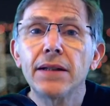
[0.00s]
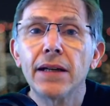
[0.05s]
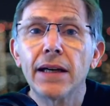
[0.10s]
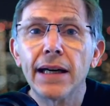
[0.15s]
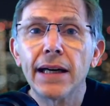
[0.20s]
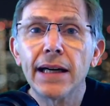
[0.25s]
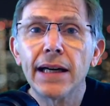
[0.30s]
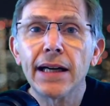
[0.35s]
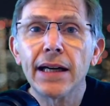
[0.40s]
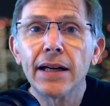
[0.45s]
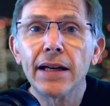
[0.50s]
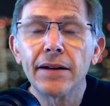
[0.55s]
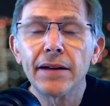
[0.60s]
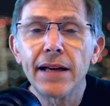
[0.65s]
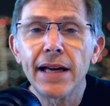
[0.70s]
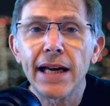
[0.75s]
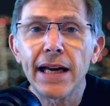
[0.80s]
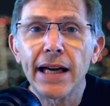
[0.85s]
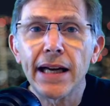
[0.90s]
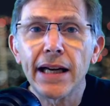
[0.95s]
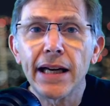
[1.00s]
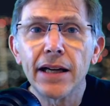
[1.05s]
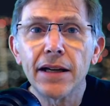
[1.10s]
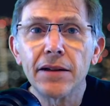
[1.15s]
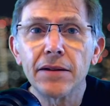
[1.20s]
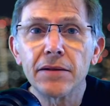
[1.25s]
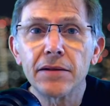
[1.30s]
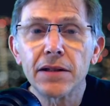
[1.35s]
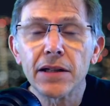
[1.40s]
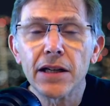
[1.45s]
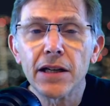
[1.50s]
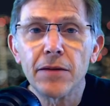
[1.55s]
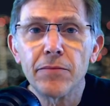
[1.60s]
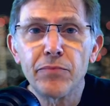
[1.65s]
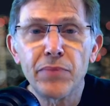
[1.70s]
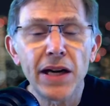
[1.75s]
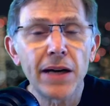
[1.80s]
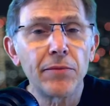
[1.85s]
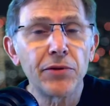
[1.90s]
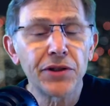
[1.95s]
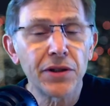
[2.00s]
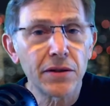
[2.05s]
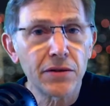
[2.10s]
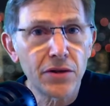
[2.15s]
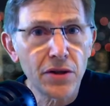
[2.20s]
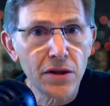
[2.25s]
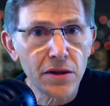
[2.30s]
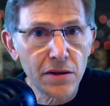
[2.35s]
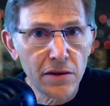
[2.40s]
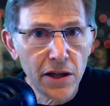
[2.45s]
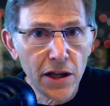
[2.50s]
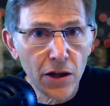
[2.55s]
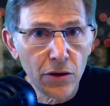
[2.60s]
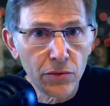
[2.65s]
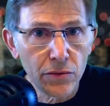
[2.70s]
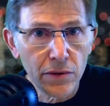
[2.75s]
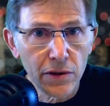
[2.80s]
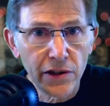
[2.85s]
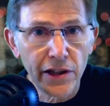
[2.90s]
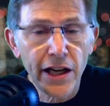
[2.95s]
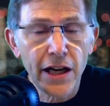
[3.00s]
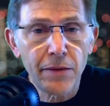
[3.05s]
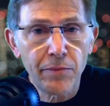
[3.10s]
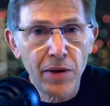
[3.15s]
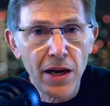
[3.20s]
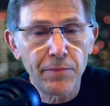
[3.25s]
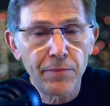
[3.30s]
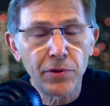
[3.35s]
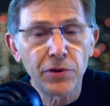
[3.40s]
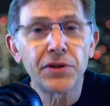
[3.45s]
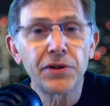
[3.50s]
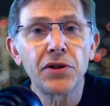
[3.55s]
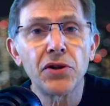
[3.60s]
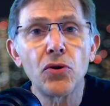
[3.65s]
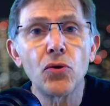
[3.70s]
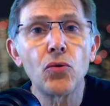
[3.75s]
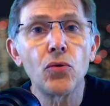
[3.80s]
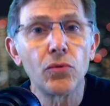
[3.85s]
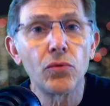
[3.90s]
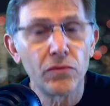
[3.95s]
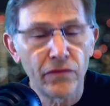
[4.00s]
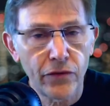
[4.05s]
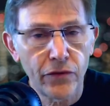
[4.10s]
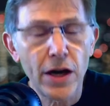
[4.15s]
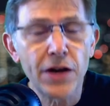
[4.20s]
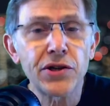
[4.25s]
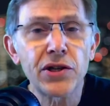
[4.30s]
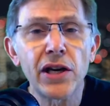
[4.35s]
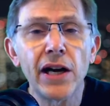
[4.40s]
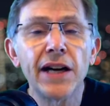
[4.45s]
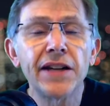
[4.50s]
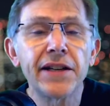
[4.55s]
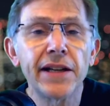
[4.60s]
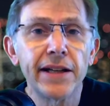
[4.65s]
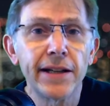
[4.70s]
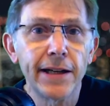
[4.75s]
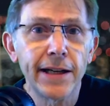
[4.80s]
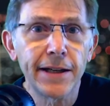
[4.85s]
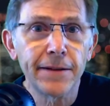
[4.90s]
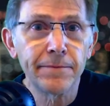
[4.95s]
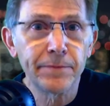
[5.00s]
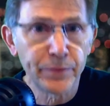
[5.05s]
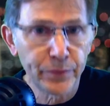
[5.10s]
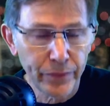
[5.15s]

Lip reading: and be able to just link people to fresh content and